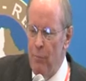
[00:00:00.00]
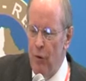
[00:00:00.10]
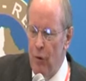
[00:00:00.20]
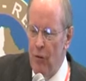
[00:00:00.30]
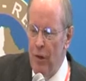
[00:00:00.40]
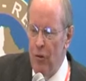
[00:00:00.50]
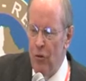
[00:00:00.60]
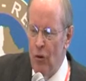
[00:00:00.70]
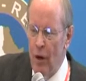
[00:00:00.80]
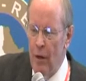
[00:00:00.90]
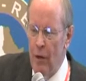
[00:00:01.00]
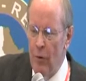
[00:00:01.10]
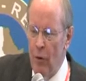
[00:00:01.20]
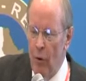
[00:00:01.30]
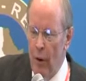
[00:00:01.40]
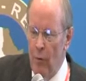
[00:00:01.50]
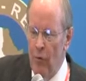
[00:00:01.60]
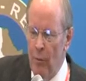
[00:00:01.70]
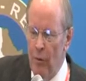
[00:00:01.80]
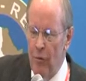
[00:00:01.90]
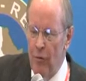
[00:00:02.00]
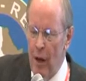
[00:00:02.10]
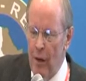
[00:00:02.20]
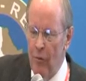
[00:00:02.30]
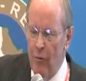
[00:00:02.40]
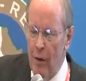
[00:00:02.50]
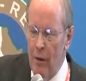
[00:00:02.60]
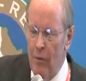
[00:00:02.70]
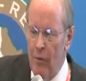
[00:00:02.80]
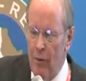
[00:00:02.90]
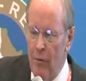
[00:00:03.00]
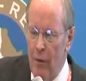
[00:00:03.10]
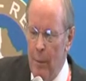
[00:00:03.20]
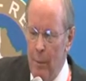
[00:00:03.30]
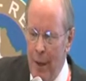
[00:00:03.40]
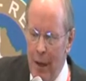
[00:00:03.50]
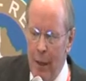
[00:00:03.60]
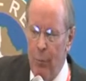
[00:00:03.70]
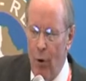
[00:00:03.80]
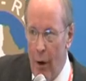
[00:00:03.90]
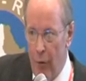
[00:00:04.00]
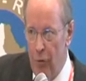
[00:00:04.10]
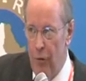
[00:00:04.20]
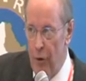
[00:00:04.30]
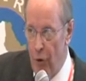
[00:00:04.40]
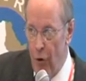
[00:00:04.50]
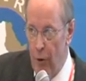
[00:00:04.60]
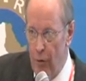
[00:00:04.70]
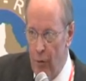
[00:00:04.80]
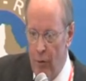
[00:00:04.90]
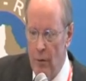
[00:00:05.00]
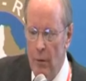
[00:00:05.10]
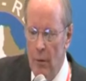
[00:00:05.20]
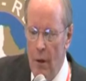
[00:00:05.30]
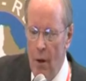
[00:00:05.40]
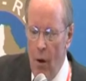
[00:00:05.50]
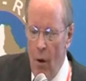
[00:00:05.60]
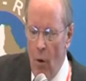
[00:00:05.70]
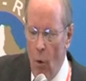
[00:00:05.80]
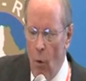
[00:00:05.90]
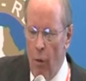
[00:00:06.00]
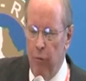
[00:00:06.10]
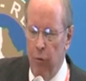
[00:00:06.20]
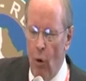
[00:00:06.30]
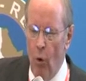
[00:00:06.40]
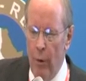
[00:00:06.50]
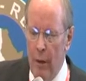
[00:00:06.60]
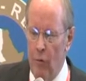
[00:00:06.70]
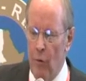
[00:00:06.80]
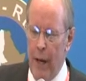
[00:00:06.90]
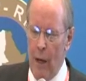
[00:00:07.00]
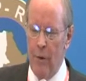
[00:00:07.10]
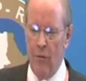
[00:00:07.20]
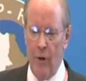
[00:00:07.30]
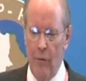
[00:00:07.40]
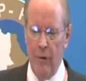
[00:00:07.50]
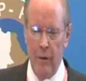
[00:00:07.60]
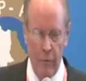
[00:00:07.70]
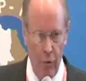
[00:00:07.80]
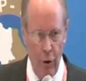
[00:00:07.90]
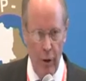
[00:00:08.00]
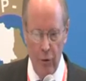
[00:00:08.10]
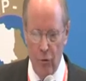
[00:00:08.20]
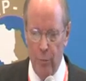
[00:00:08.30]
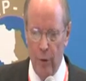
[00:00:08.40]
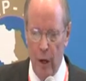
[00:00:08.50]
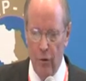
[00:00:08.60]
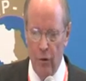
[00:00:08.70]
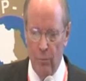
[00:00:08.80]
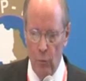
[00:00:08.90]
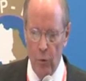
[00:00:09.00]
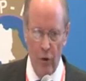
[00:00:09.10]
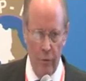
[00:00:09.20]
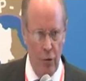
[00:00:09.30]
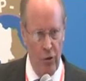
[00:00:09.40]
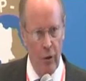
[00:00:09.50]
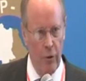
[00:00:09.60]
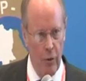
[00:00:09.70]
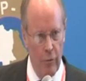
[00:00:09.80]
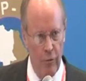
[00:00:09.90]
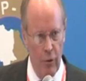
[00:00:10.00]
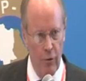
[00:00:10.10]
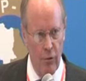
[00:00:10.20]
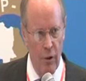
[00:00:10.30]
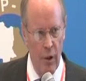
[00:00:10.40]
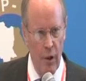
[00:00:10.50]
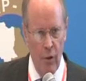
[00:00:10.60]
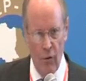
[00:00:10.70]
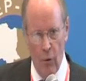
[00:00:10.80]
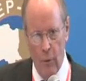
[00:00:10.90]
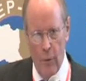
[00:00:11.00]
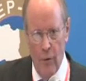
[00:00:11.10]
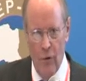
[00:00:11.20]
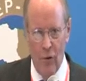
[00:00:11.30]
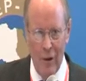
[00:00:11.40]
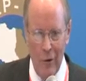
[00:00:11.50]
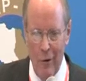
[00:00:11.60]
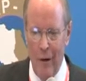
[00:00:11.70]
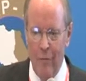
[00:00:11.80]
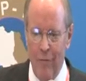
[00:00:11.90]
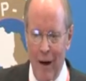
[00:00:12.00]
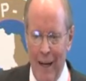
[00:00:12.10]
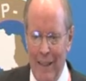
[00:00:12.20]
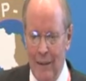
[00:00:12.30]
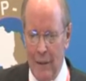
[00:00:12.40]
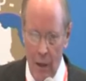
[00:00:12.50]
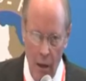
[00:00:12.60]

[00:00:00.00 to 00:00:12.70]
producing, shut-in, or other similar status that existed immediately prior to the occurrence, or the flow is or can be safely diverted into production, whichever shall occur first. So there's clearly defined